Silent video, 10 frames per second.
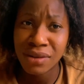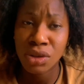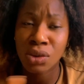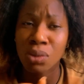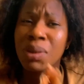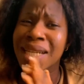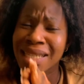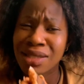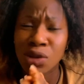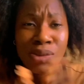video,
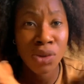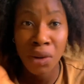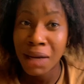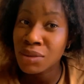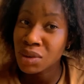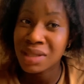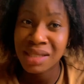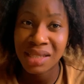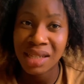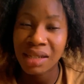please subscribe to
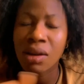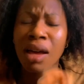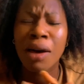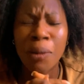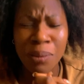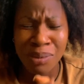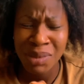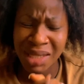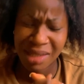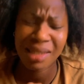this channel, help
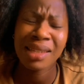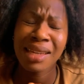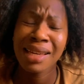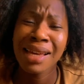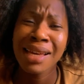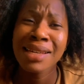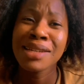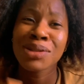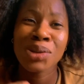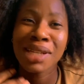me,
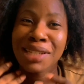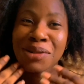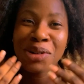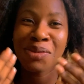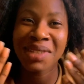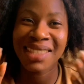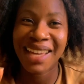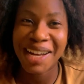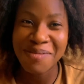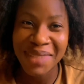so that I will not be
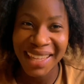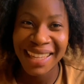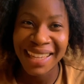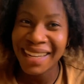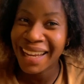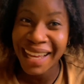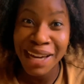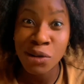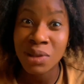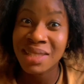scammed again. Like,
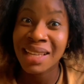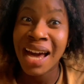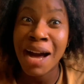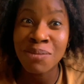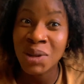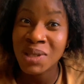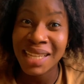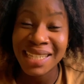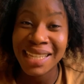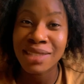I was scammed because I
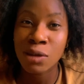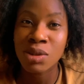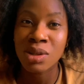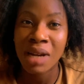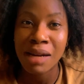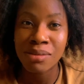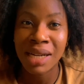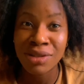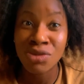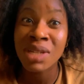needed
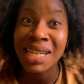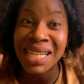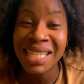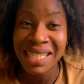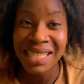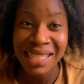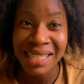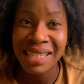subscribers, really.